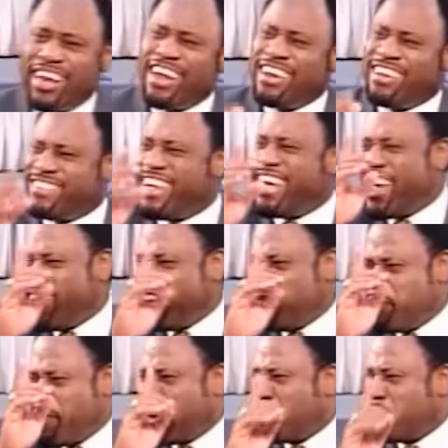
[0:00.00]
I could understand
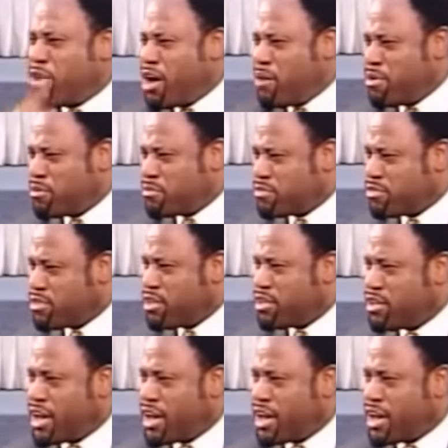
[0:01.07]
your mental problems.